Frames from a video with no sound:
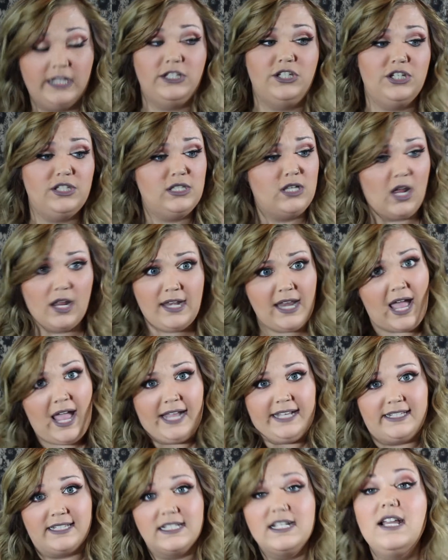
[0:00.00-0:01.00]
It's just not
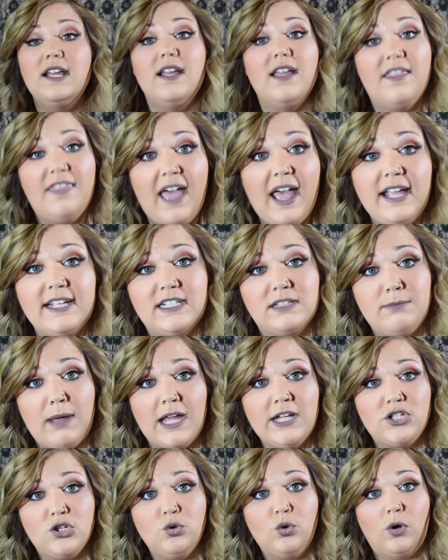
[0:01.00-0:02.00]
nice. That is
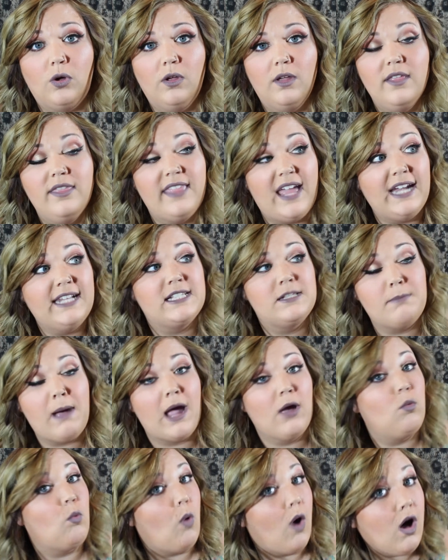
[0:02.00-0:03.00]
my tool. That is
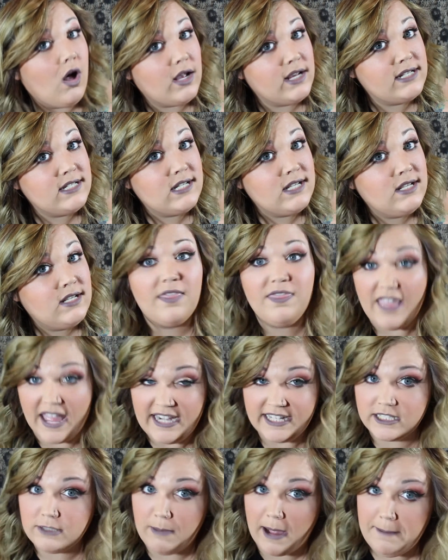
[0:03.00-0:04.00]
my wand, and
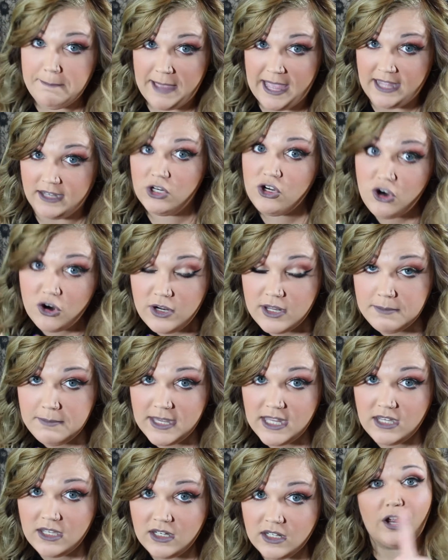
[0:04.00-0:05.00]
that is my pen. You know what I
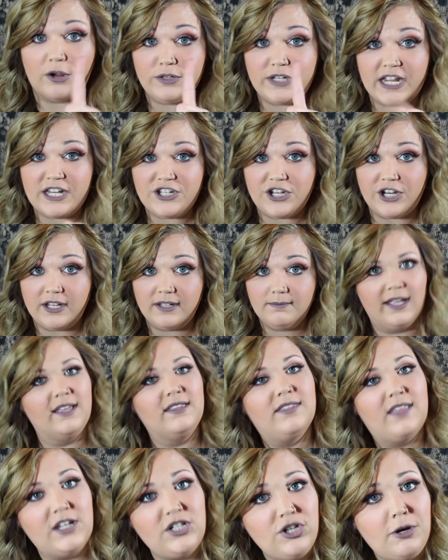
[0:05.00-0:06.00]
mean? Don't touch it.
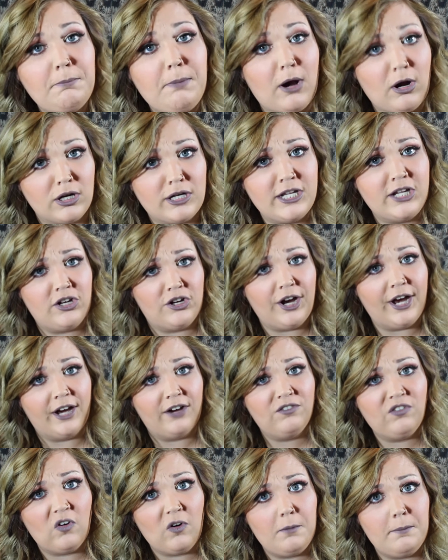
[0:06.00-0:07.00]
Unless you're parting your
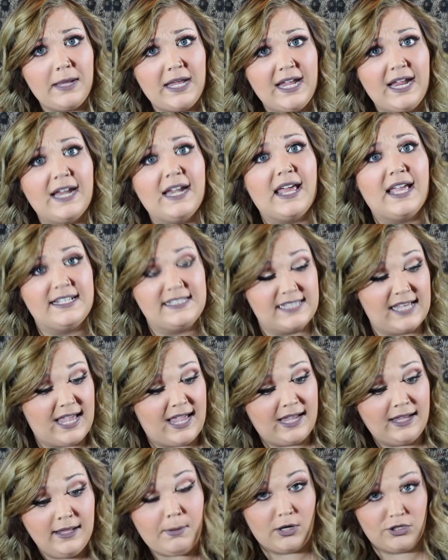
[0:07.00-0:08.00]
hair for me and I
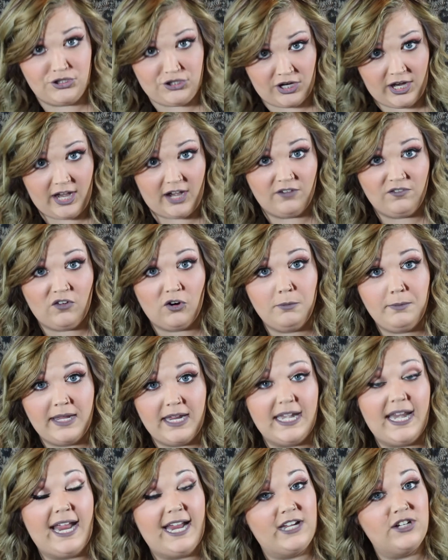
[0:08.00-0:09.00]
say, part your hair for me
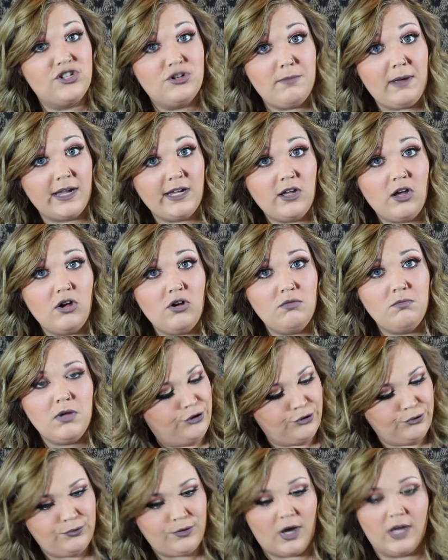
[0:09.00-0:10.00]
and hand you my comb,
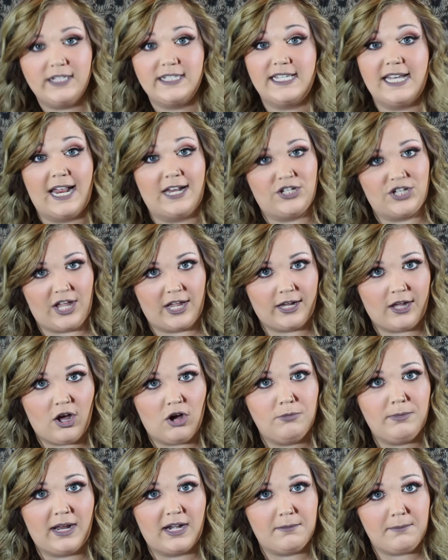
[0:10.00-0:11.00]
do not snatch that
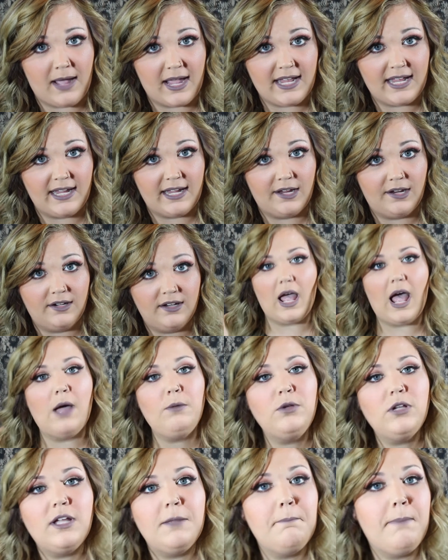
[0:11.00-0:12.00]
comb out of my hand. I
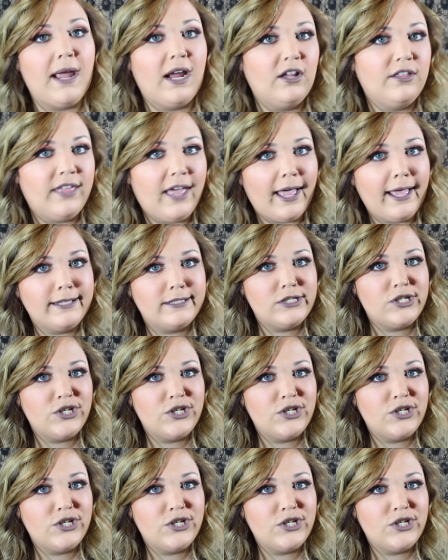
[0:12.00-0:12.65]
will compare that